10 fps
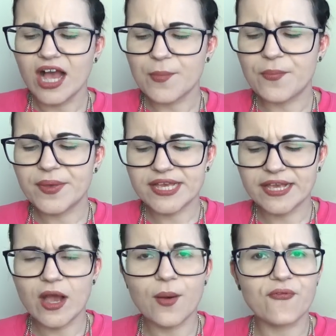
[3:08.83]
I've been
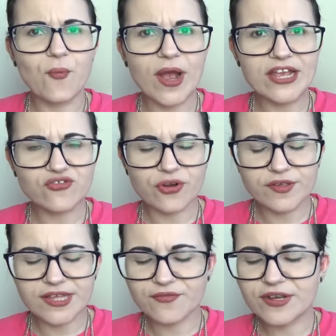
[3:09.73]
picking it up from
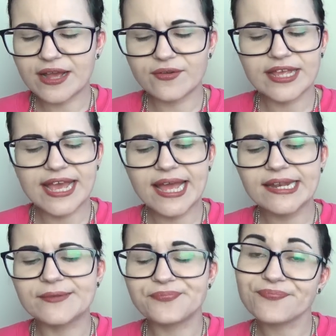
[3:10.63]
Waitrose every now and
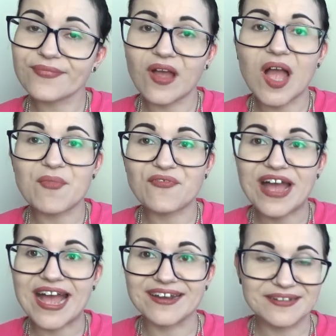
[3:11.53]
again and I'm a
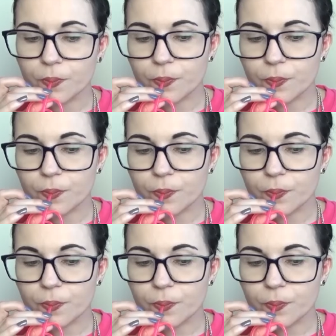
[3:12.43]
fan.